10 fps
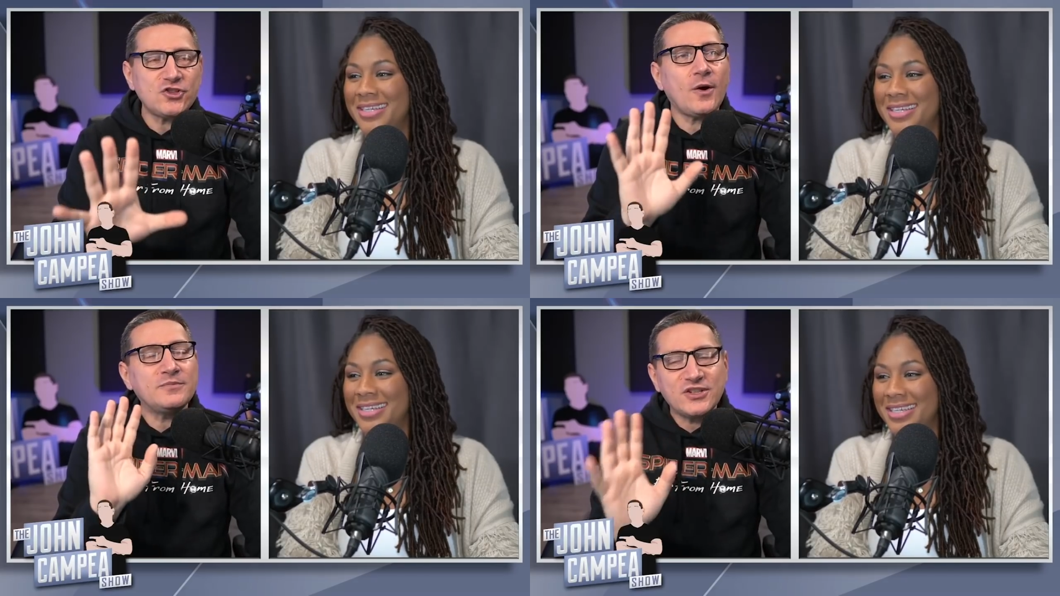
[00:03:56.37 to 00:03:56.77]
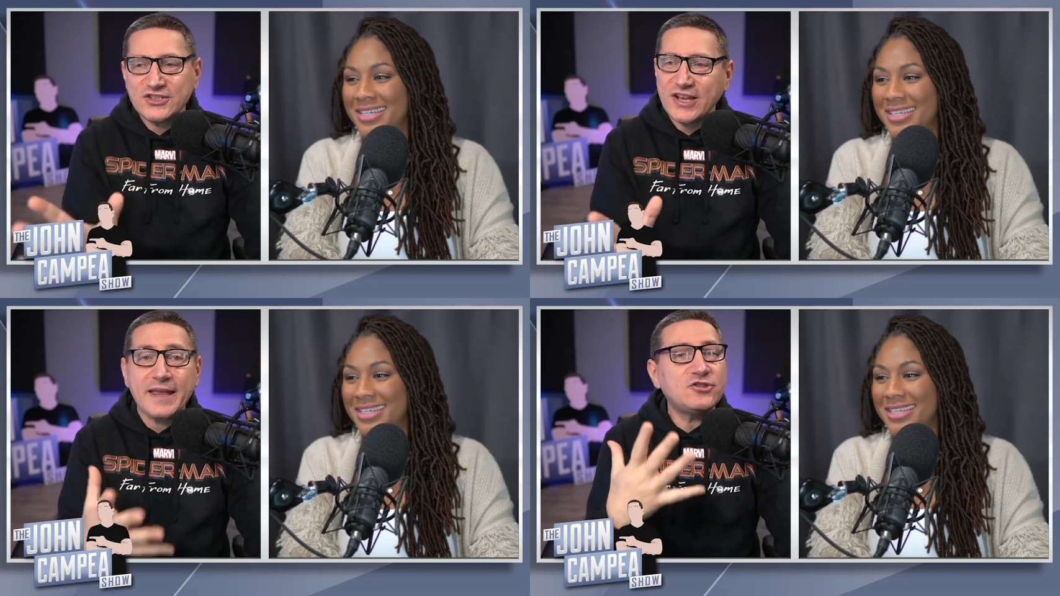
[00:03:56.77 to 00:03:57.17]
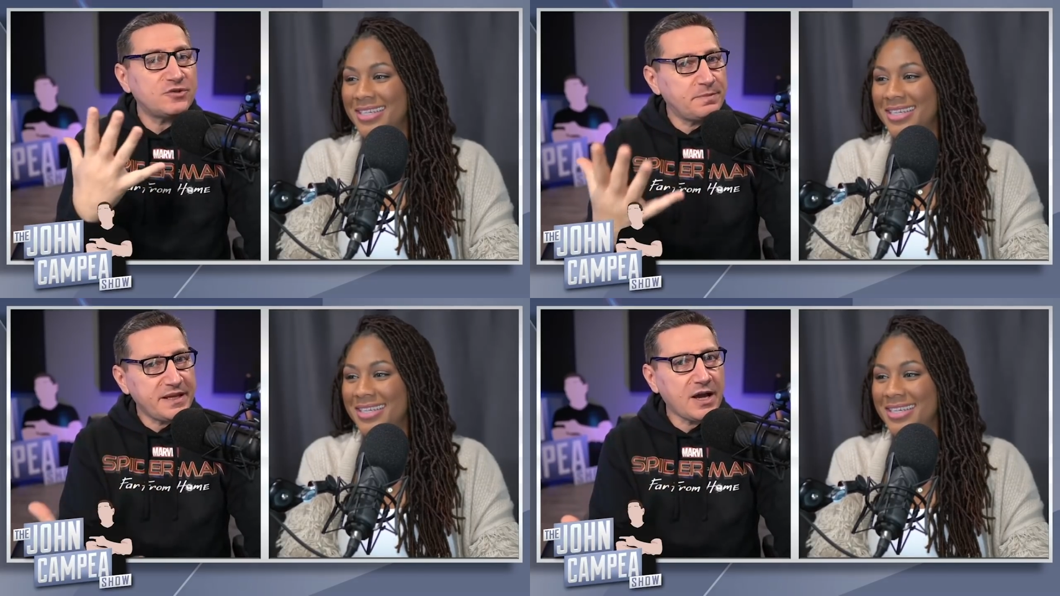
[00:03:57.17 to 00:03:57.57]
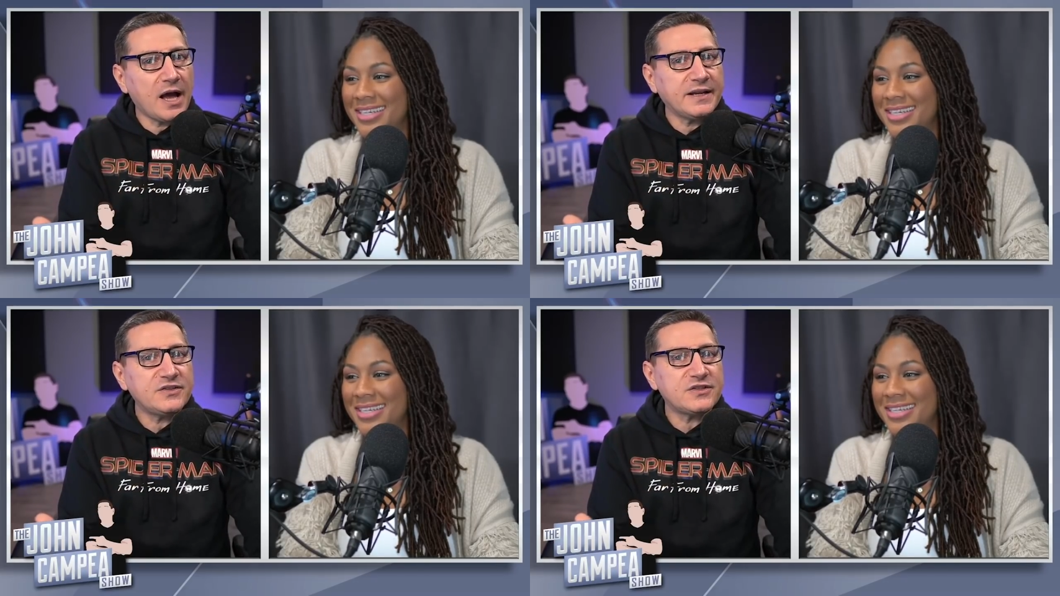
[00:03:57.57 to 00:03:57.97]
Speaker 1: I'm just saying, just being
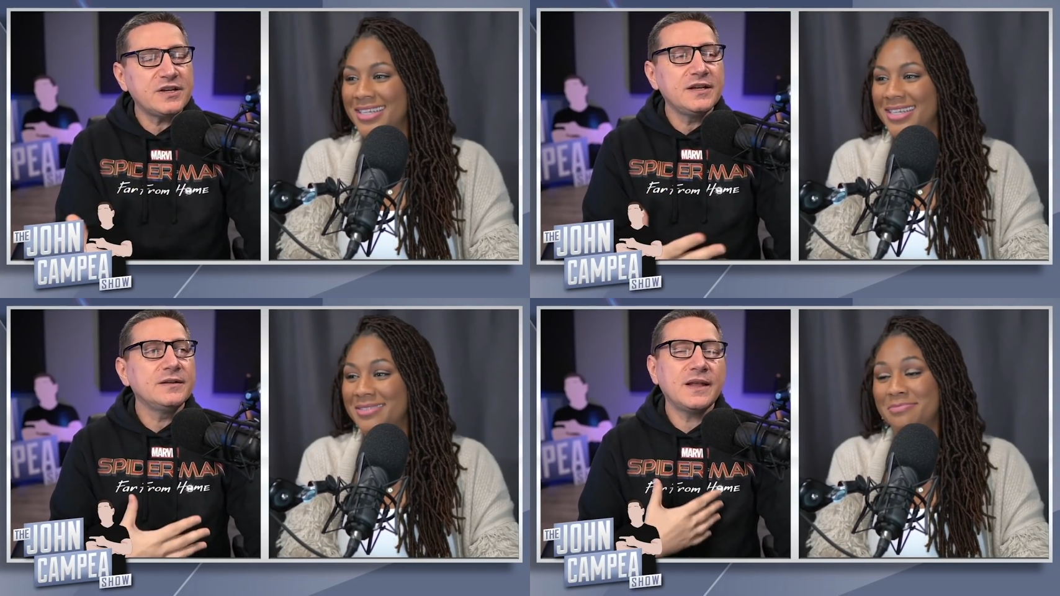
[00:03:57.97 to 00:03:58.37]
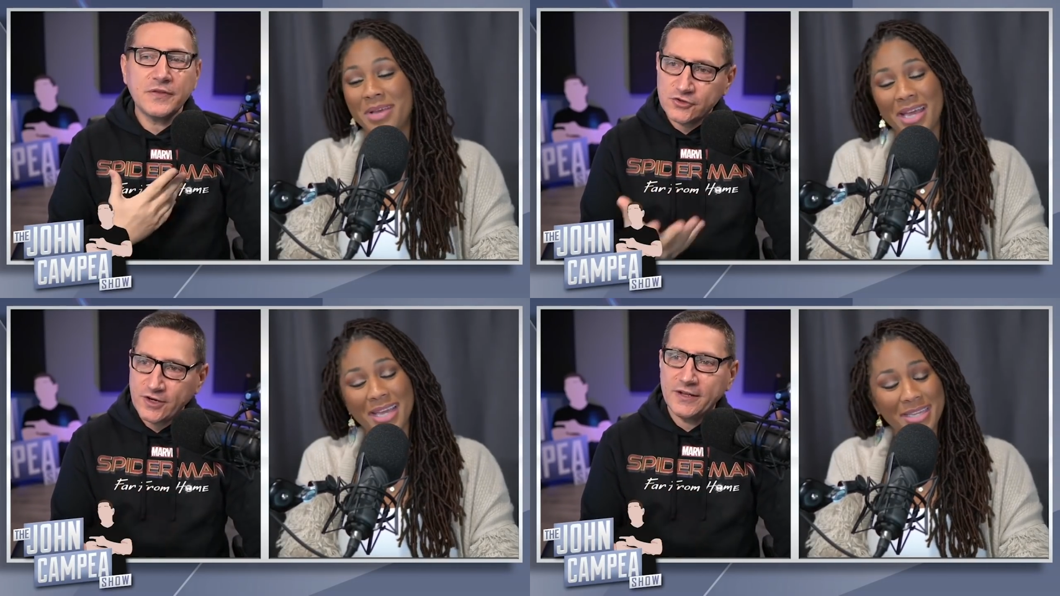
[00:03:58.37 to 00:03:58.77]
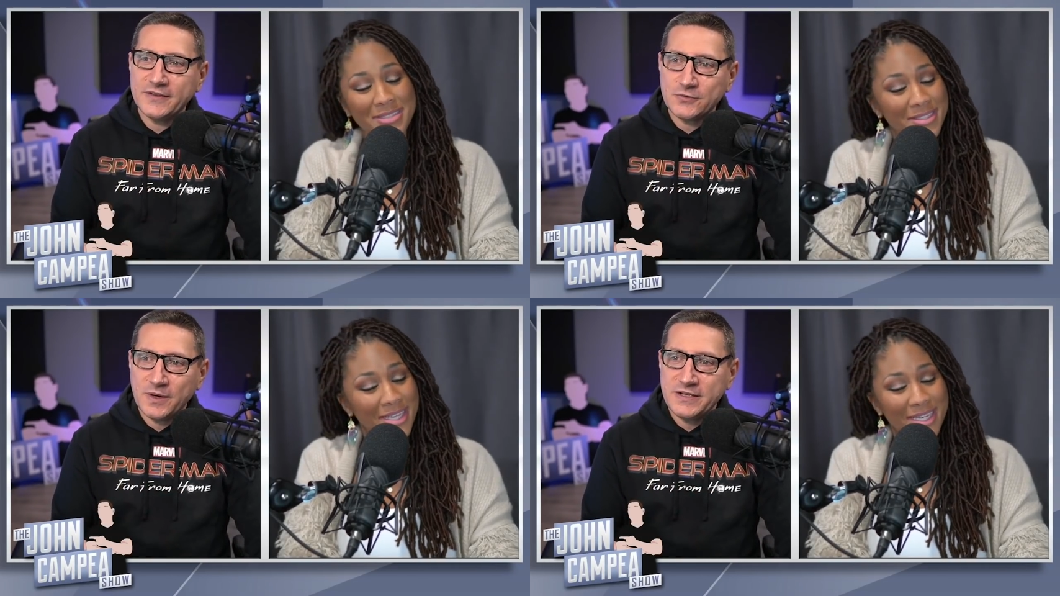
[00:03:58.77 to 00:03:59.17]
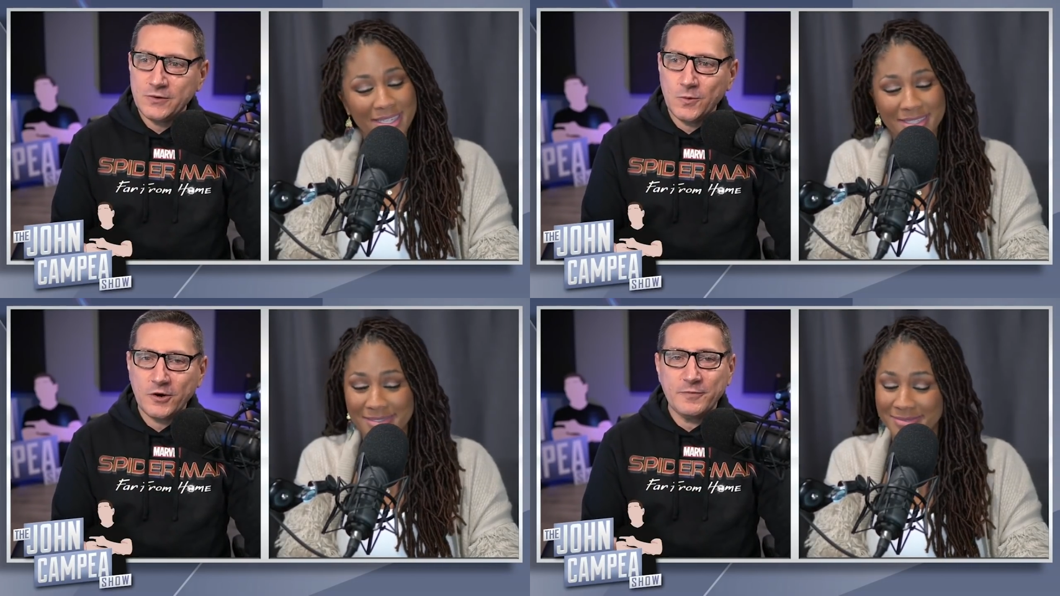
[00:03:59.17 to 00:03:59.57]
honest, that hey, the trailer this hey. one didn't
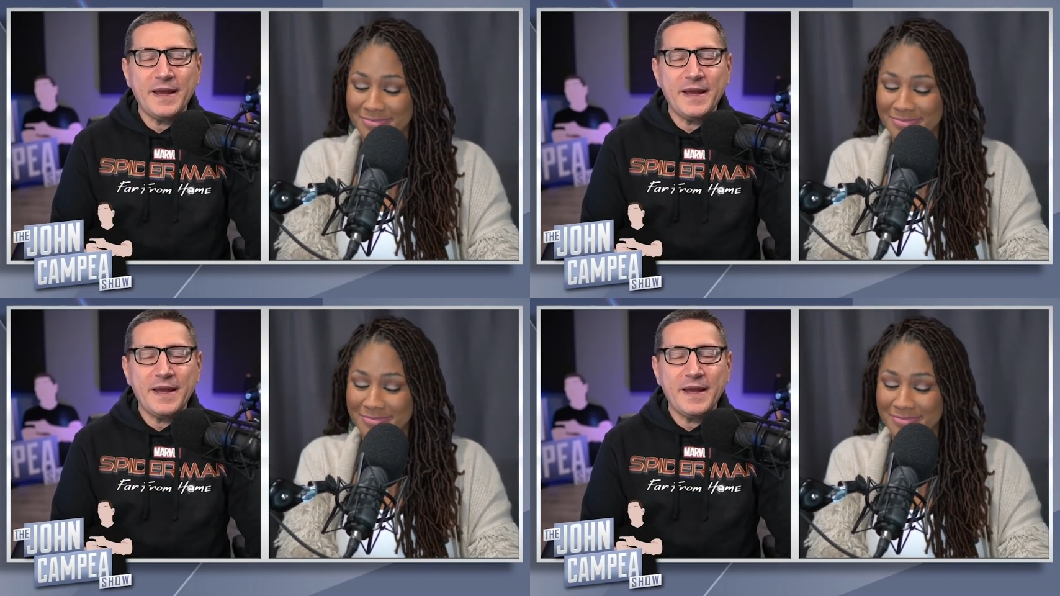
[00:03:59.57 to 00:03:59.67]
work for me.